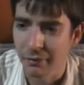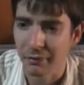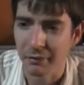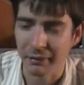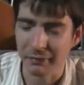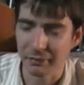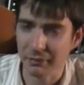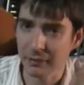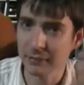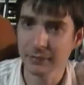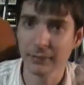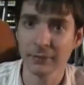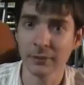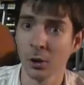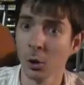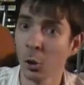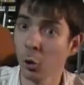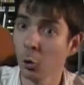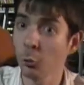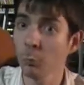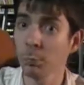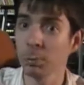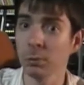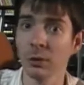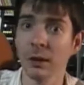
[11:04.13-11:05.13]
Like, there's this
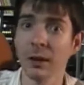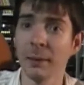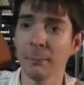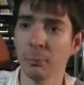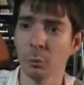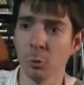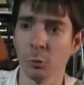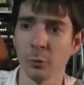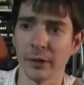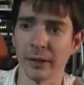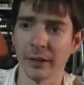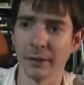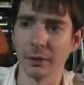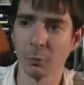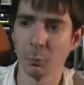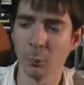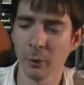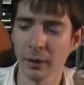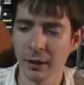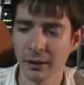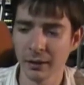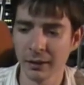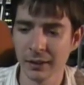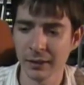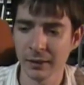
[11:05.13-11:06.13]
whole plot point
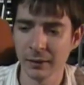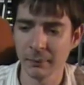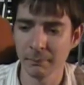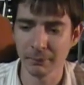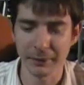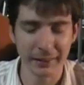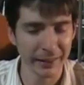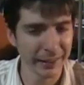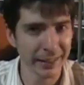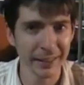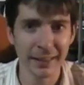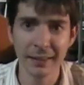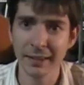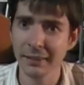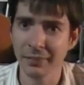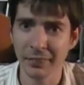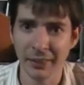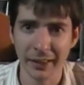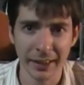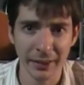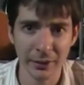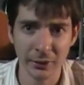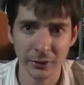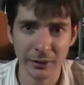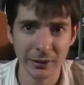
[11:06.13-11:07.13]
where the ink
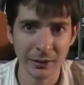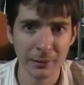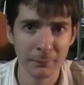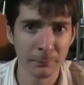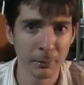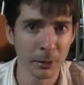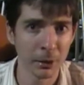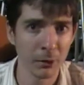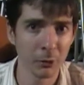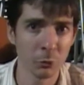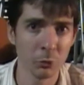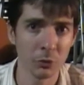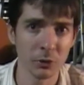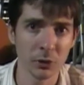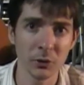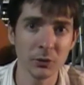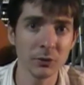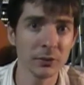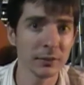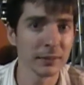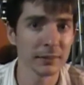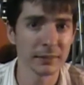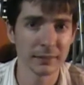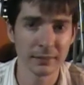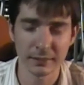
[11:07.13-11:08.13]
that Edgar Allan Poe
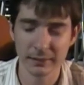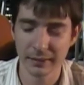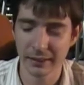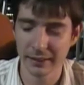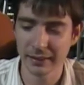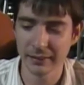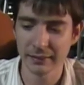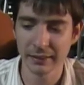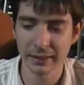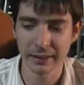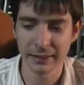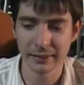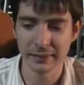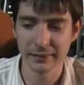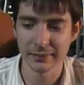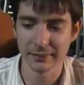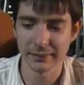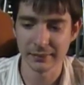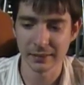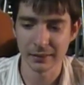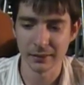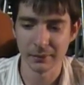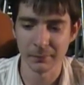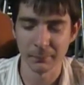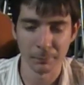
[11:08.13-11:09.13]
uses in
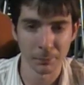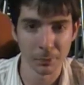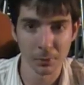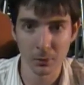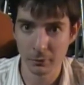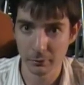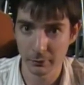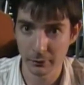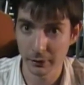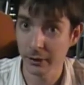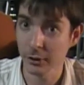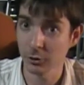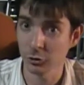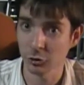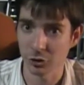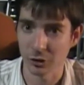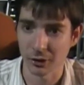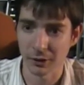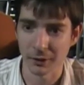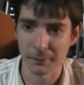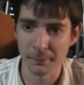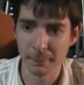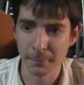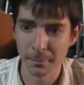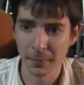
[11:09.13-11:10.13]
his
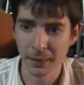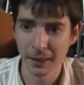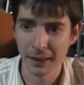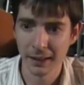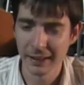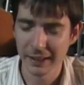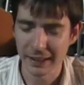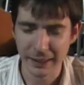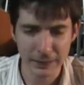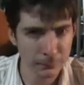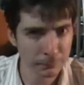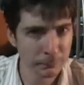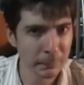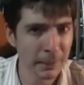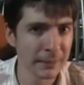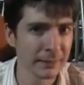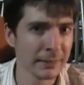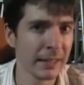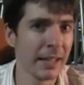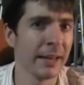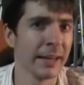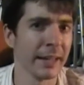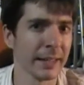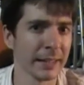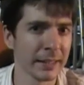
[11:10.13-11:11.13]
literature is
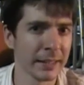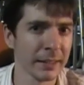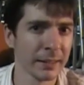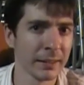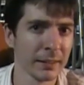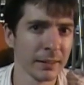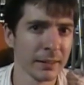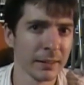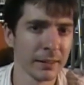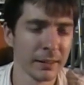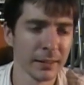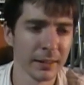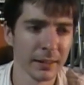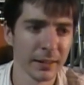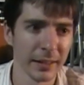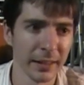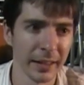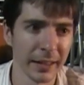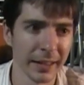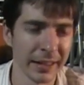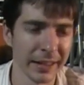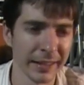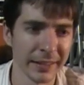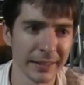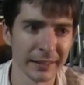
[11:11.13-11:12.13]
magnetic.
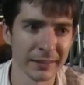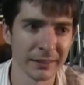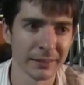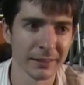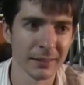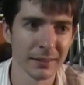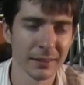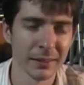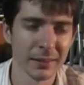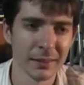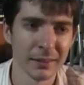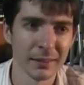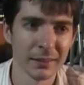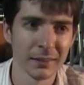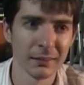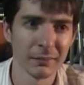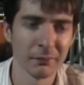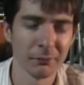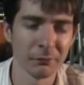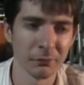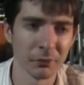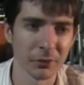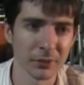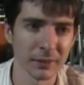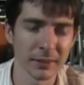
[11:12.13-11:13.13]
And
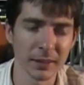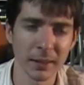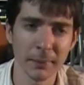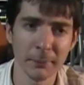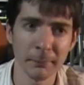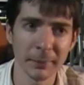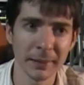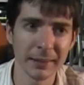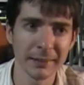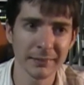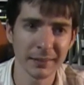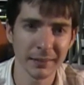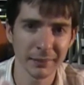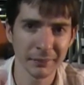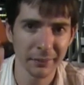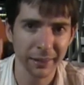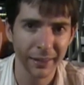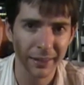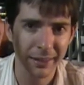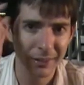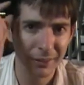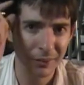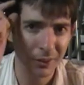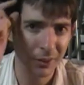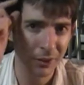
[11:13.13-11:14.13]
for some reason,
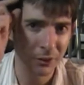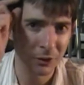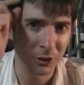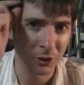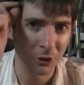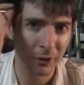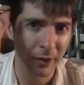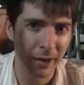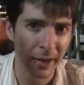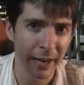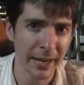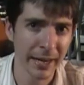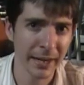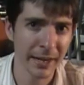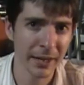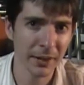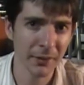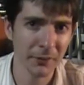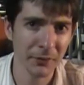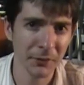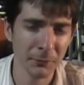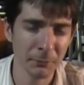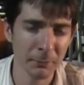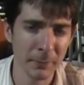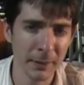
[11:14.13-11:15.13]
like, your
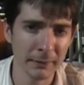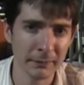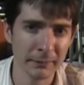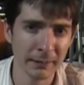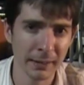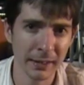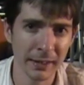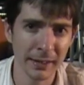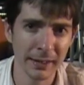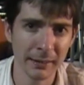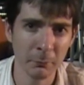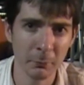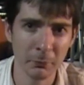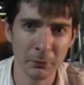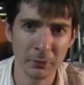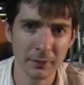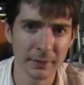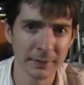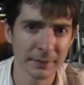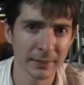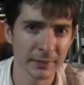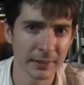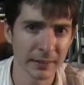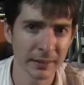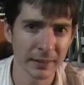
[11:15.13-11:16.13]
hair is magnetic with
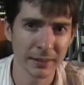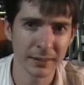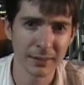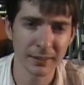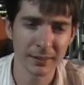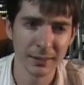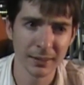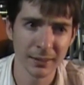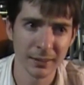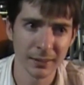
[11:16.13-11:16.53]
this ink.